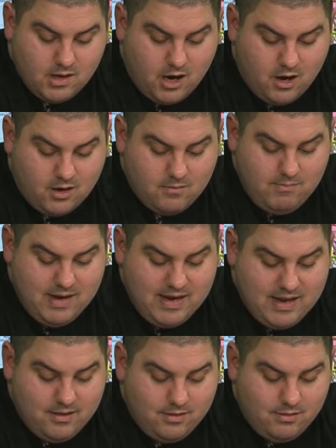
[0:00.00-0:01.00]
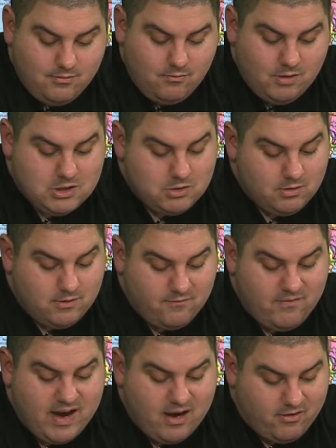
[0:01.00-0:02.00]
Archimedes, which was a
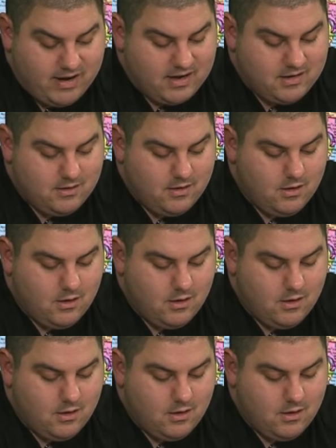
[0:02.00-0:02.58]
fire ant.